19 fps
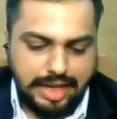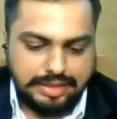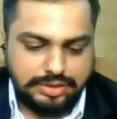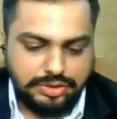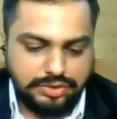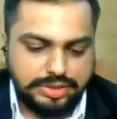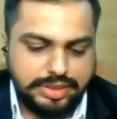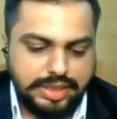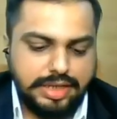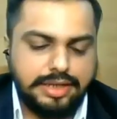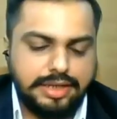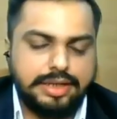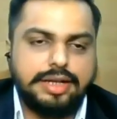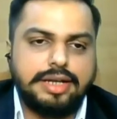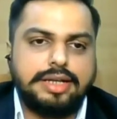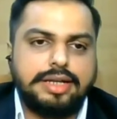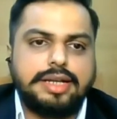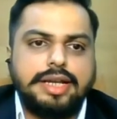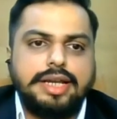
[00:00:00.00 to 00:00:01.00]
you said,
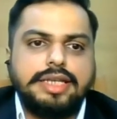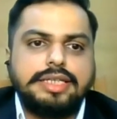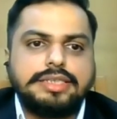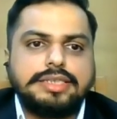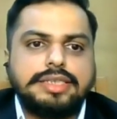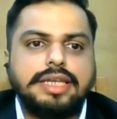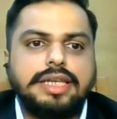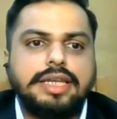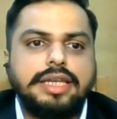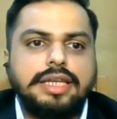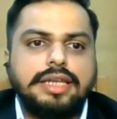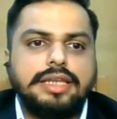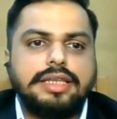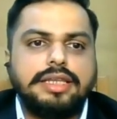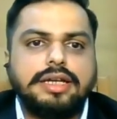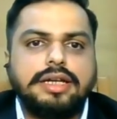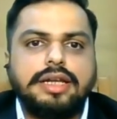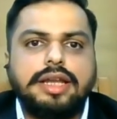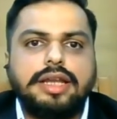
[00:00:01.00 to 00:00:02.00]
traditionally
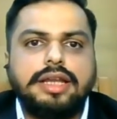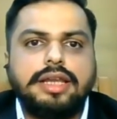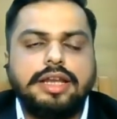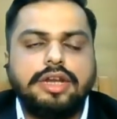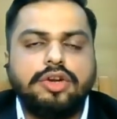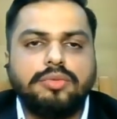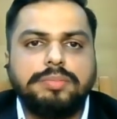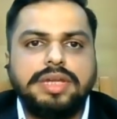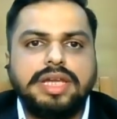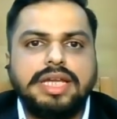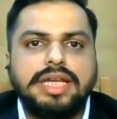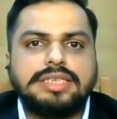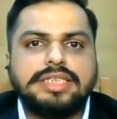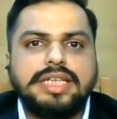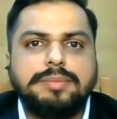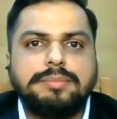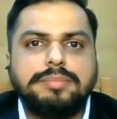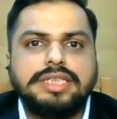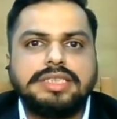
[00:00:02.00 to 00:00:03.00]
the Indian rupee has
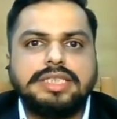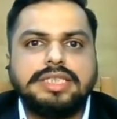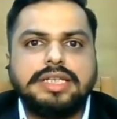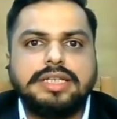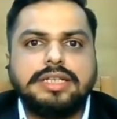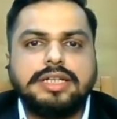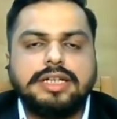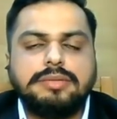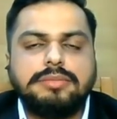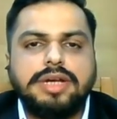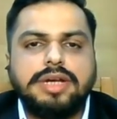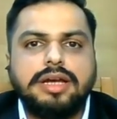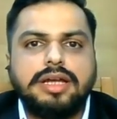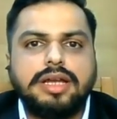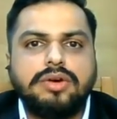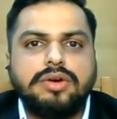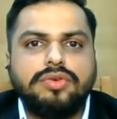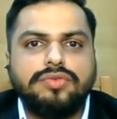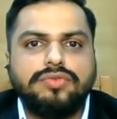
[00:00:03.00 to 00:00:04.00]
depreciated by
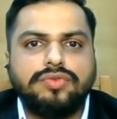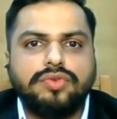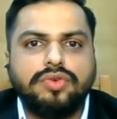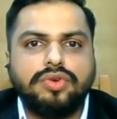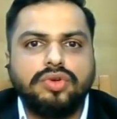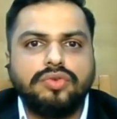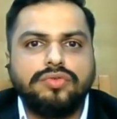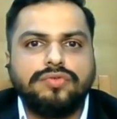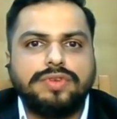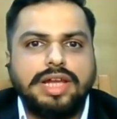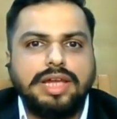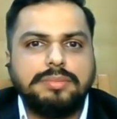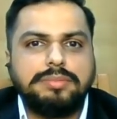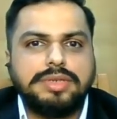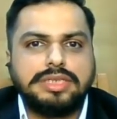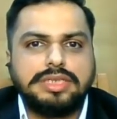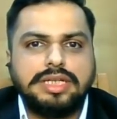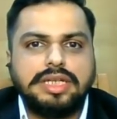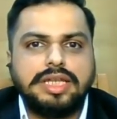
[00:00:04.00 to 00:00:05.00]
around 4 to 5%
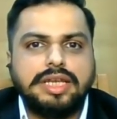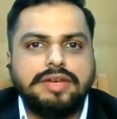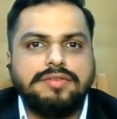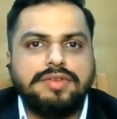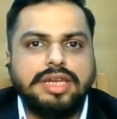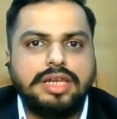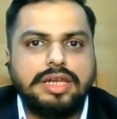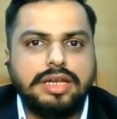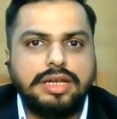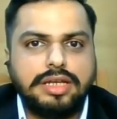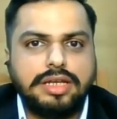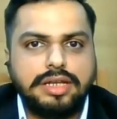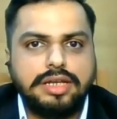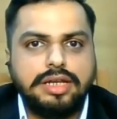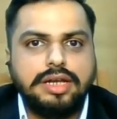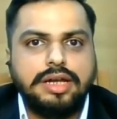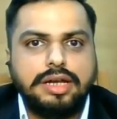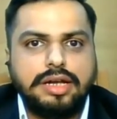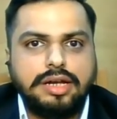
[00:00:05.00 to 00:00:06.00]
every year
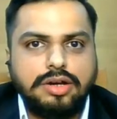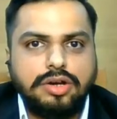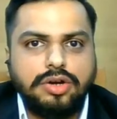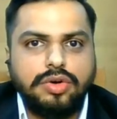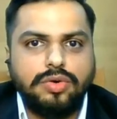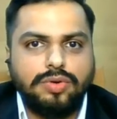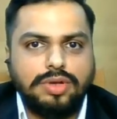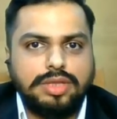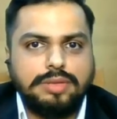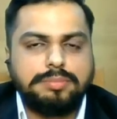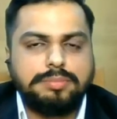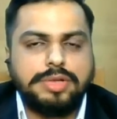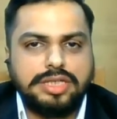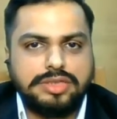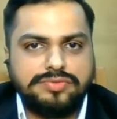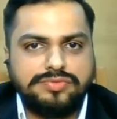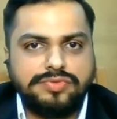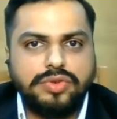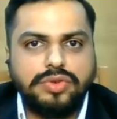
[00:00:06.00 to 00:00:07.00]
over the
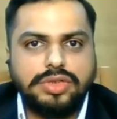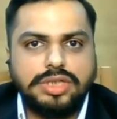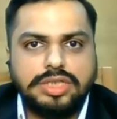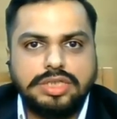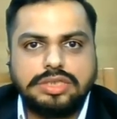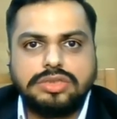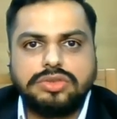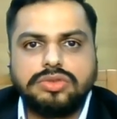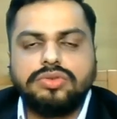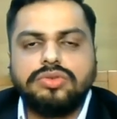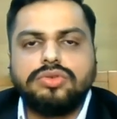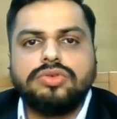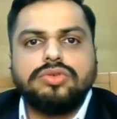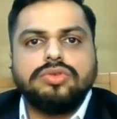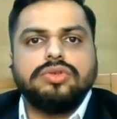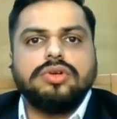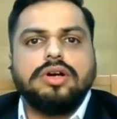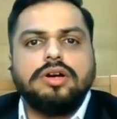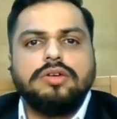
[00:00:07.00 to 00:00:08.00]
past few years.
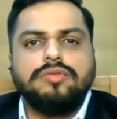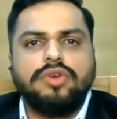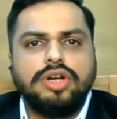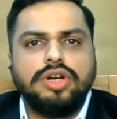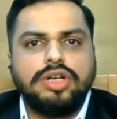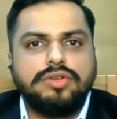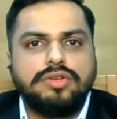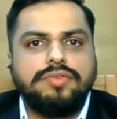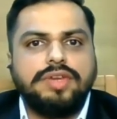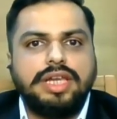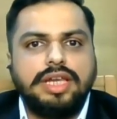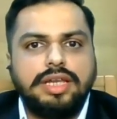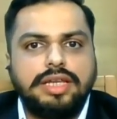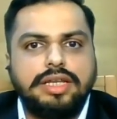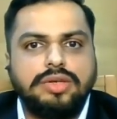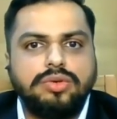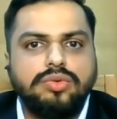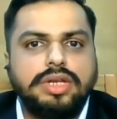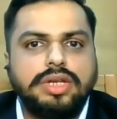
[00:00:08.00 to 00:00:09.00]
So, what we
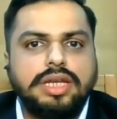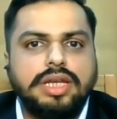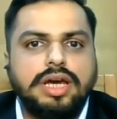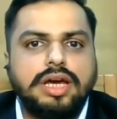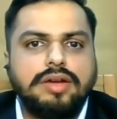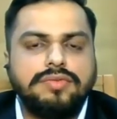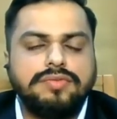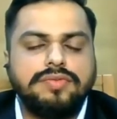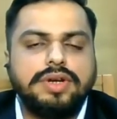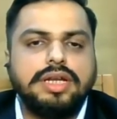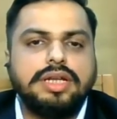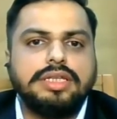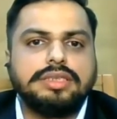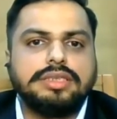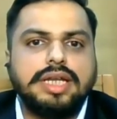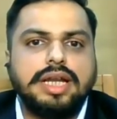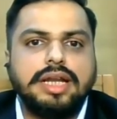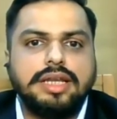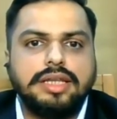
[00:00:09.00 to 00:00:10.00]
do in our fund
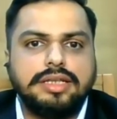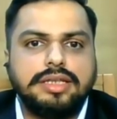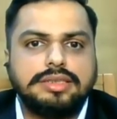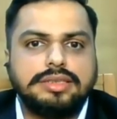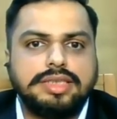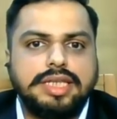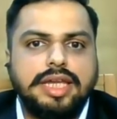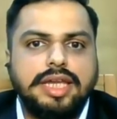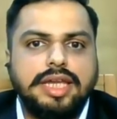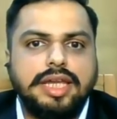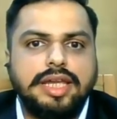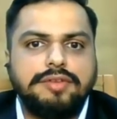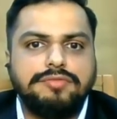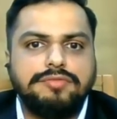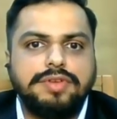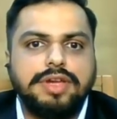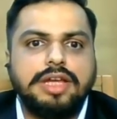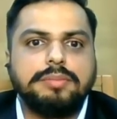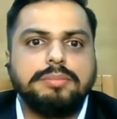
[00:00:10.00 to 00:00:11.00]
is that, say, if
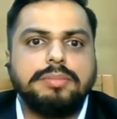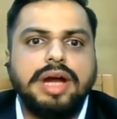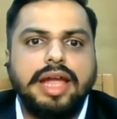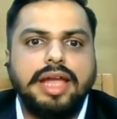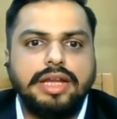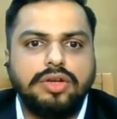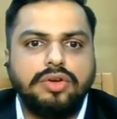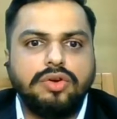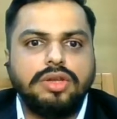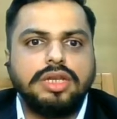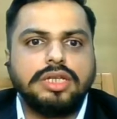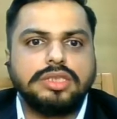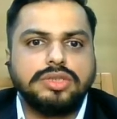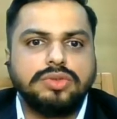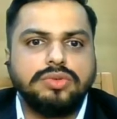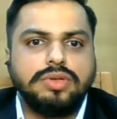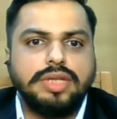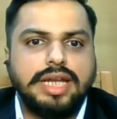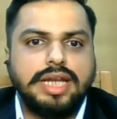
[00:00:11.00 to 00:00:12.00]
we are buying dollars
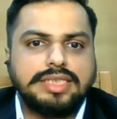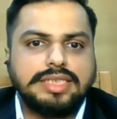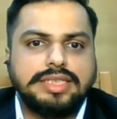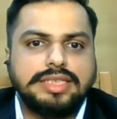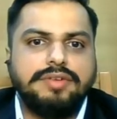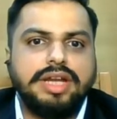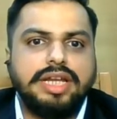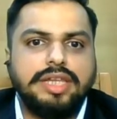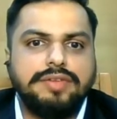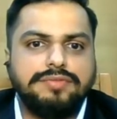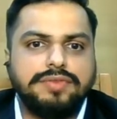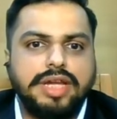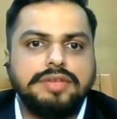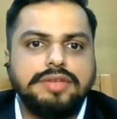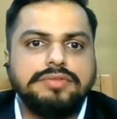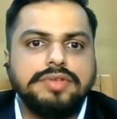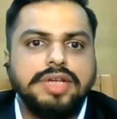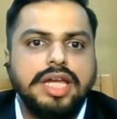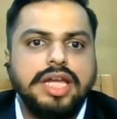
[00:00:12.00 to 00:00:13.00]
today at
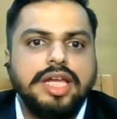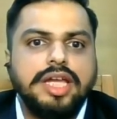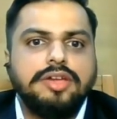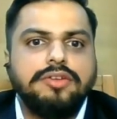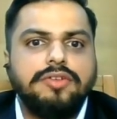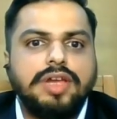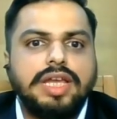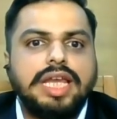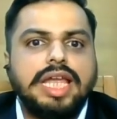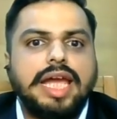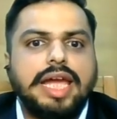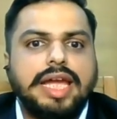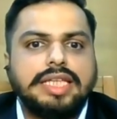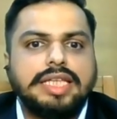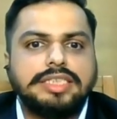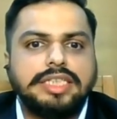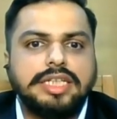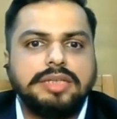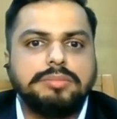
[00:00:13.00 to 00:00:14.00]
75, we'll
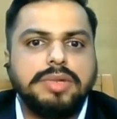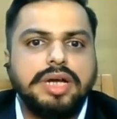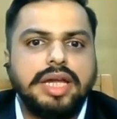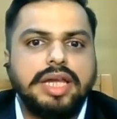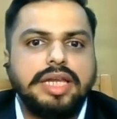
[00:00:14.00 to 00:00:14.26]
hedge it by